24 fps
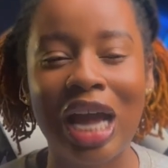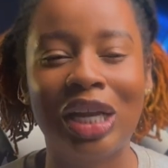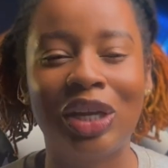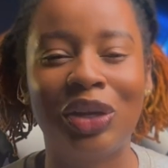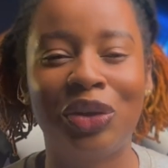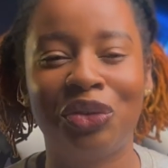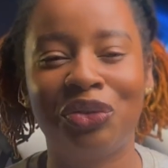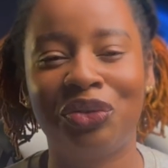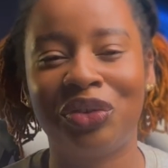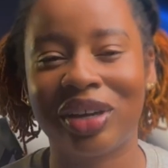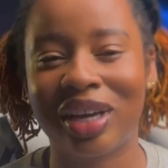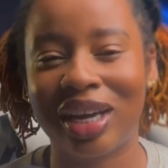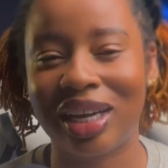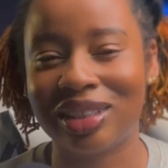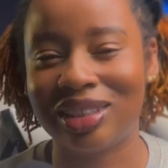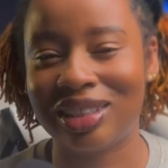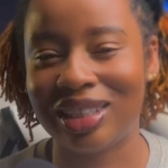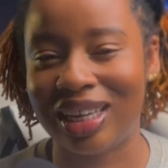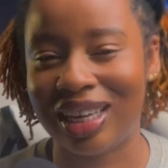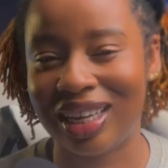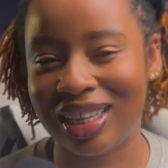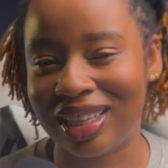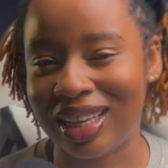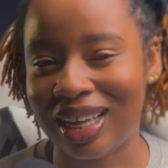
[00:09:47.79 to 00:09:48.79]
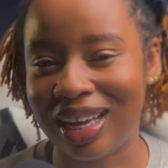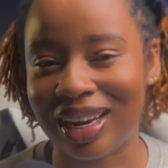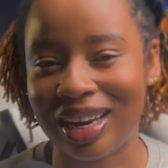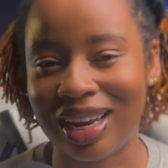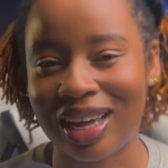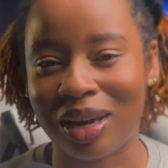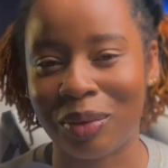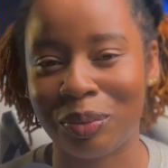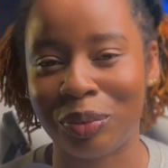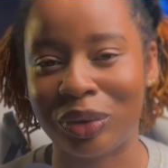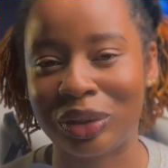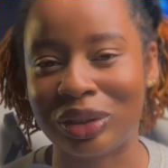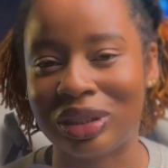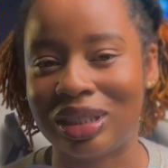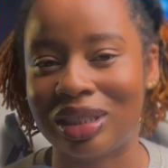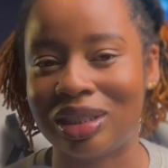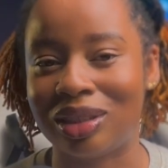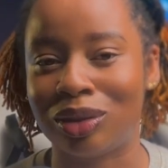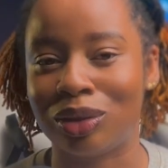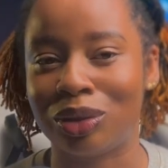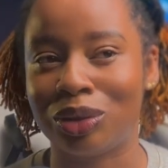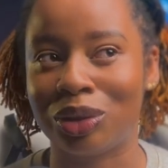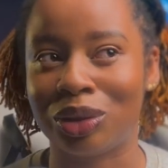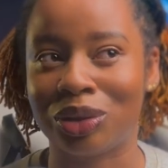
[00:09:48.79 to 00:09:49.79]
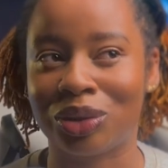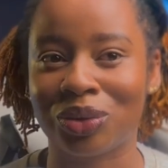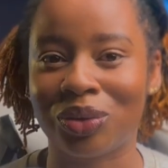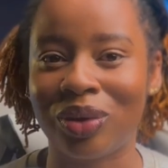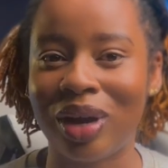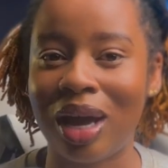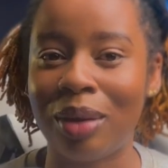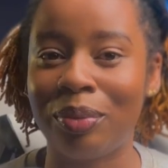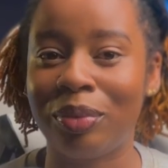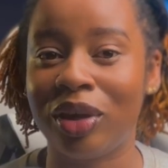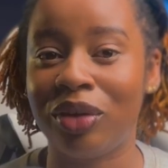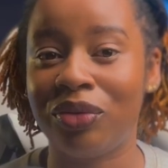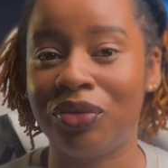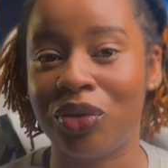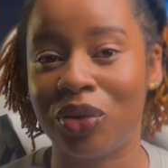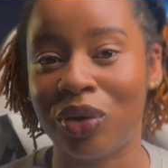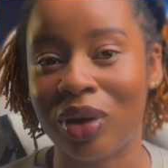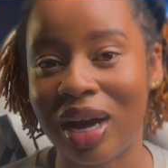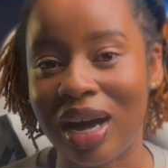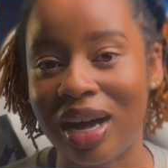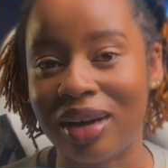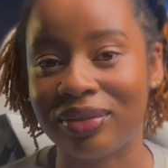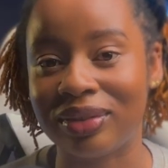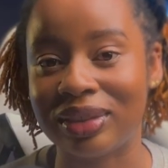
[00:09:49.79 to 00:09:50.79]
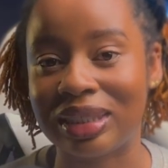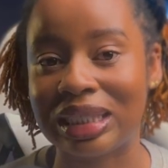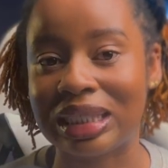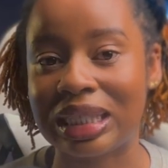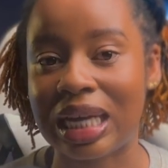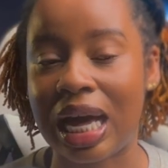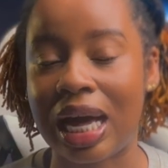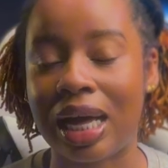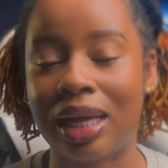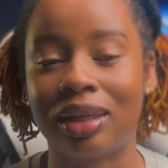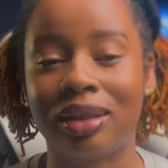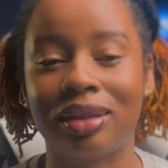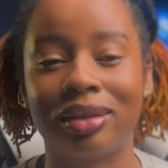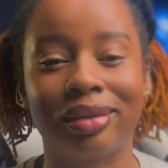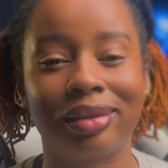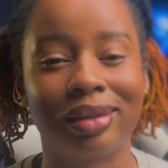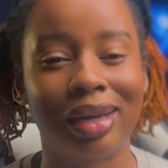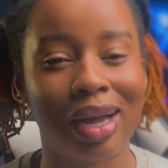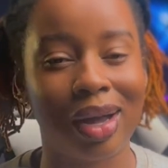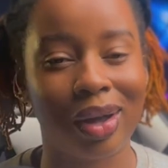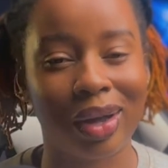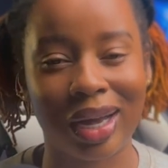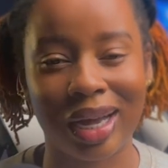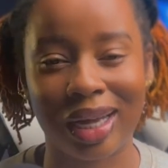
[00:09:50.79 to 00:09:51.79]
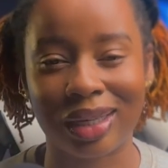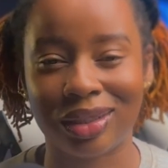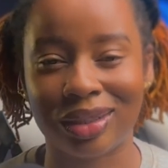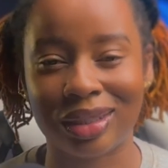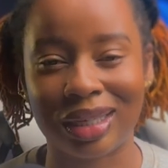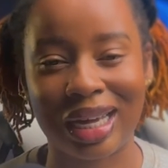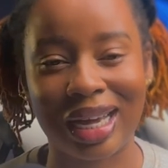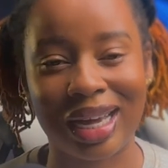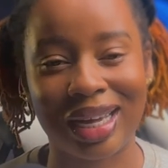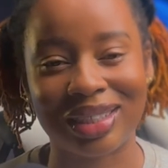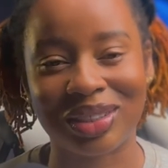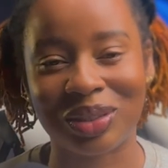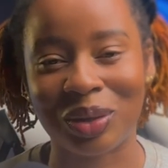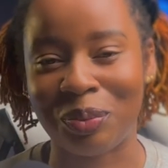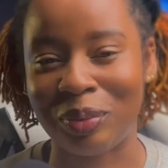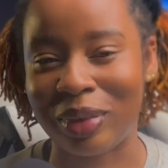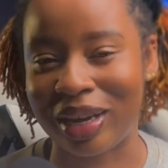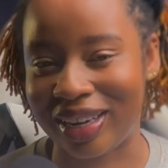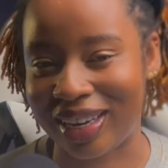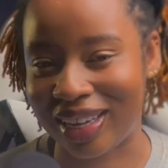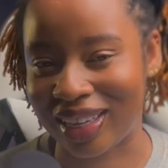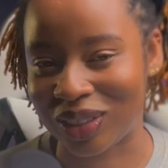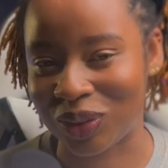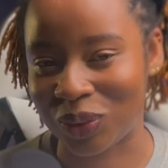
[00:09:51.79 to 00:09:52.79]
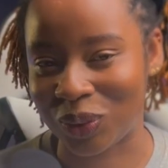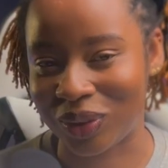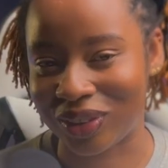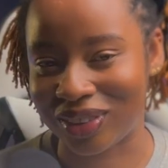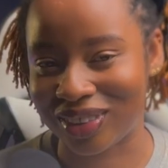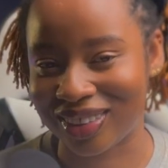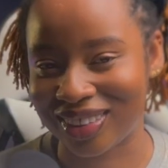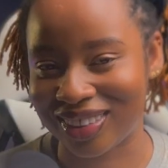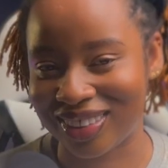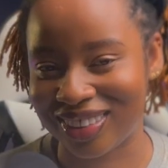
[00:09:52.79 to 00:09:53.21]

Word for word: don't forget to hit that like button, subscribe if you haven't, and I'll catch you guys on my next one.